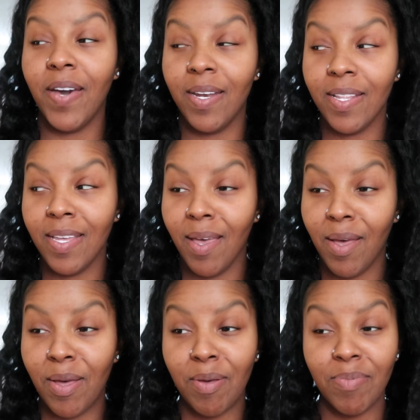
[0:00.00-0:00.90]
finally
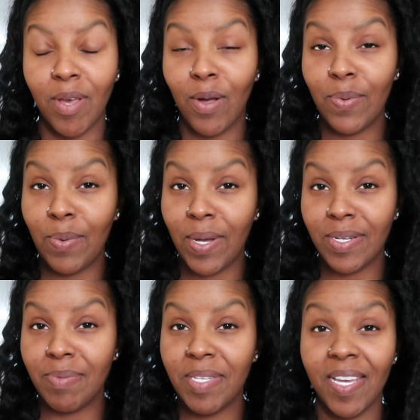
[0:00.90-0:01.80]
up, uh, y'all, we
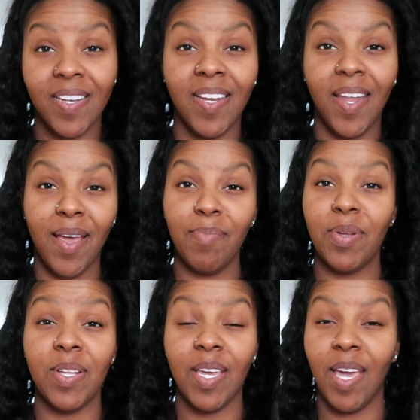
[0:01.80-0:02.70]
wound up taking a nap
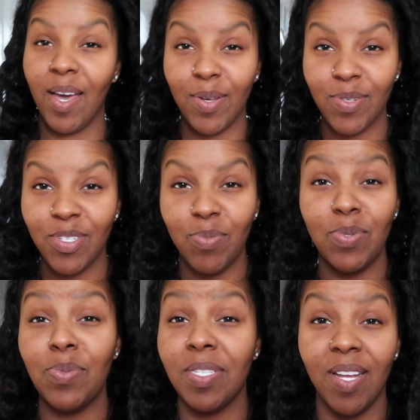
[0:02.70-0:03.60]
on the couch.
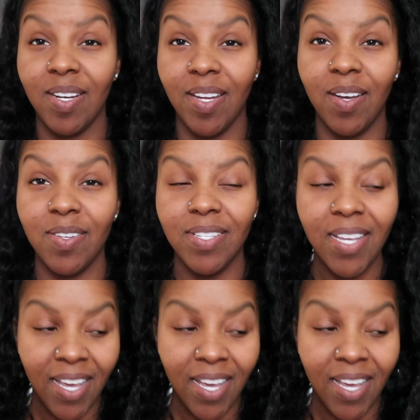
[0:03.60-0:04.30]
We was knocked out.